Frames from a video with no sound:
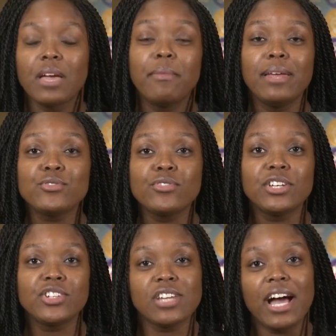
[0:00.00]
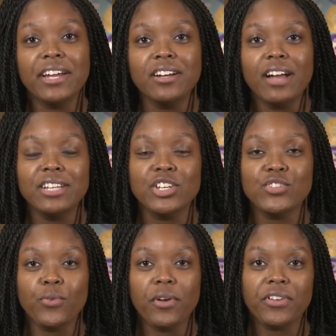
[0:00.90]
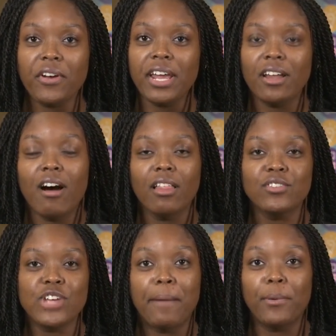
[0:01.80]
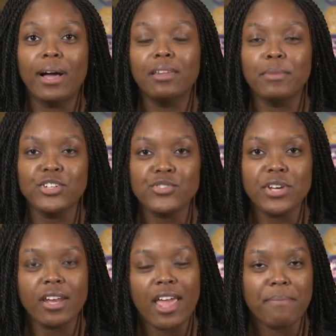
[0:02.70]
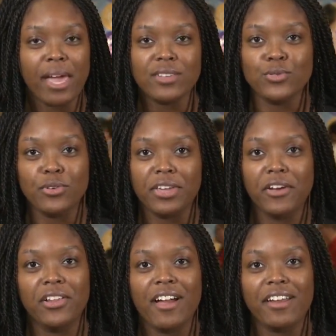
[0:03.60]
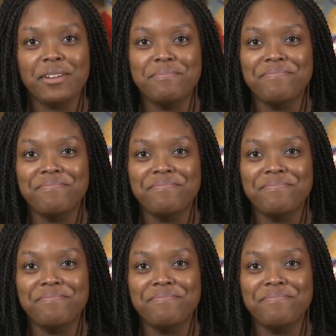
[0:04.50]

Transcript: My name is Renisha Dyer. I teach fourth grade at Olive Chapel Elementary in Apex, North Carolina.